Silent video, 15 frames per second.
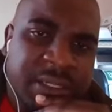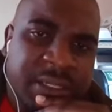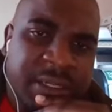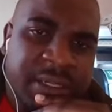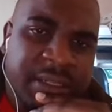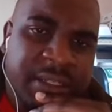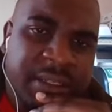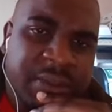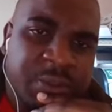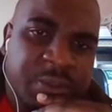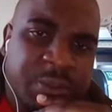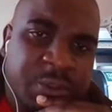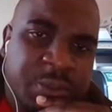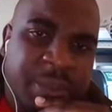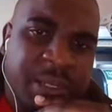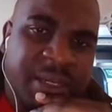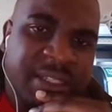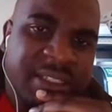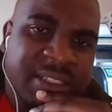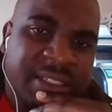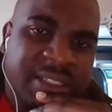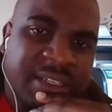uh, the news,
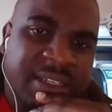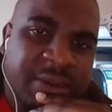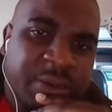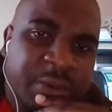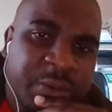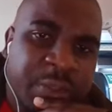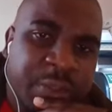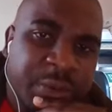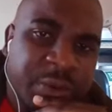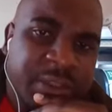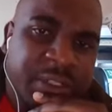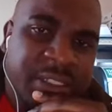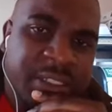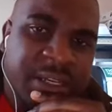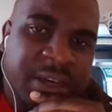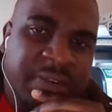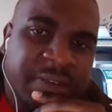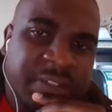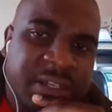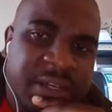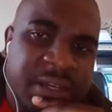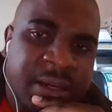Palestinian Authority
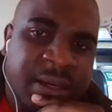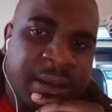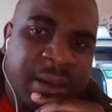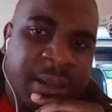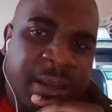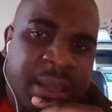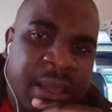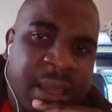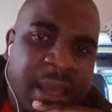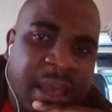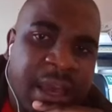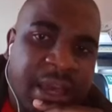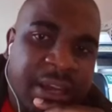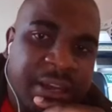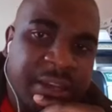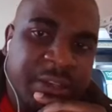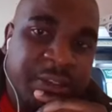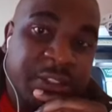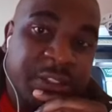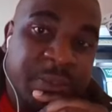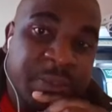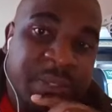after
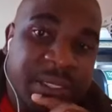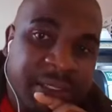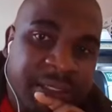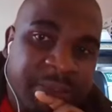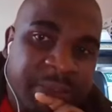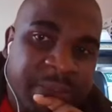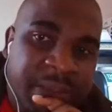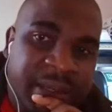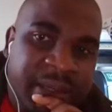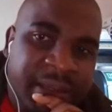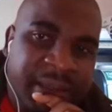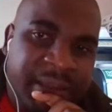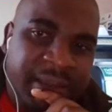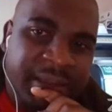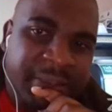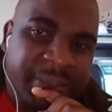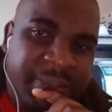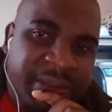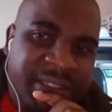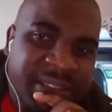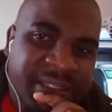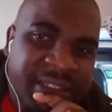announcement by
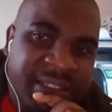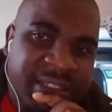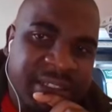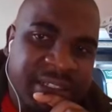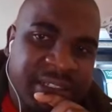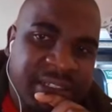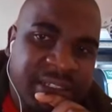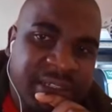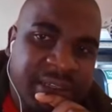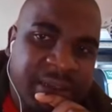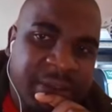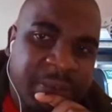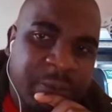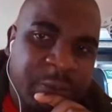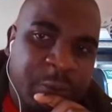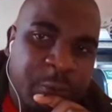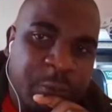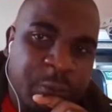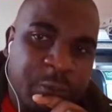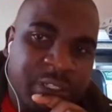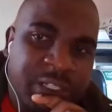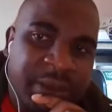President uh,
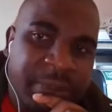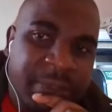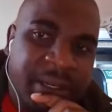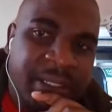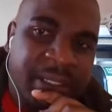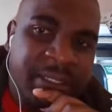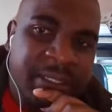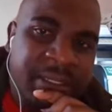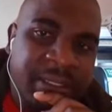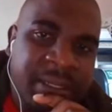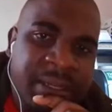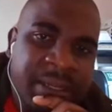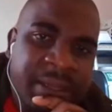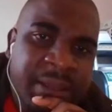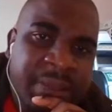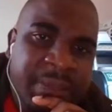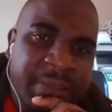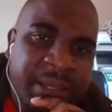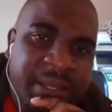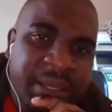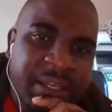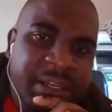Mahmoud Abbas
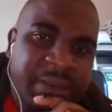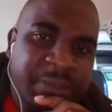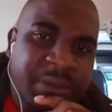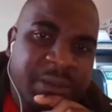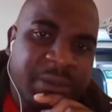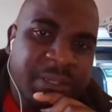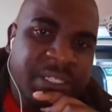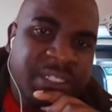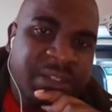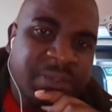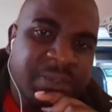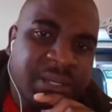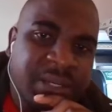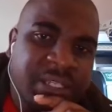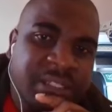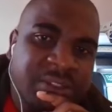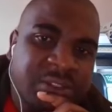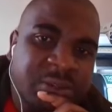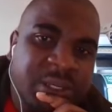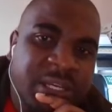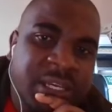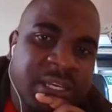began implementing plans
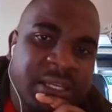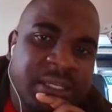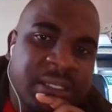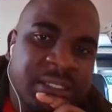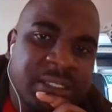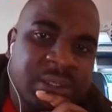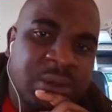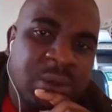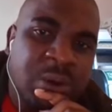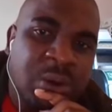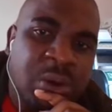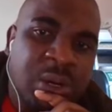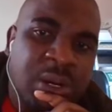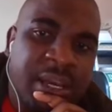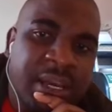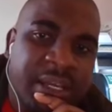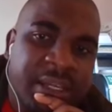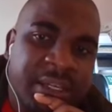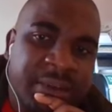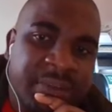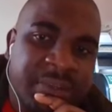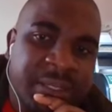to end all
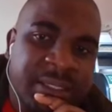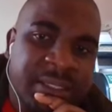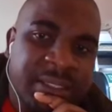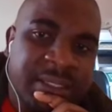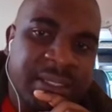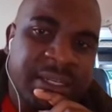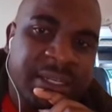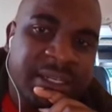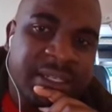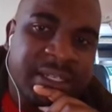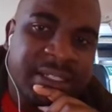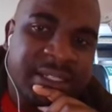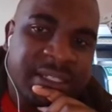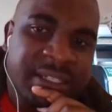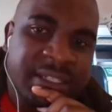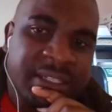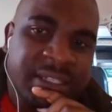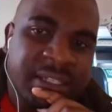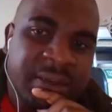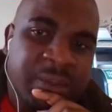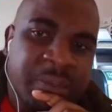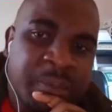agreements and
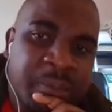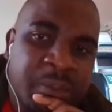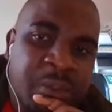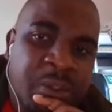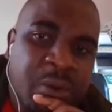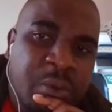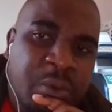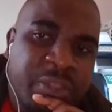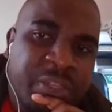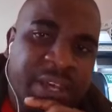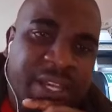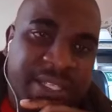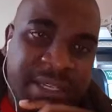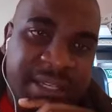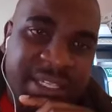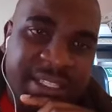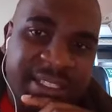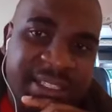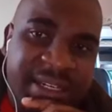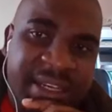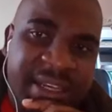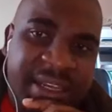understanding with uh,
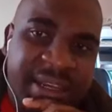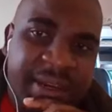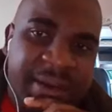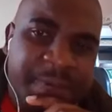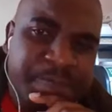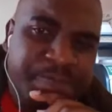Israel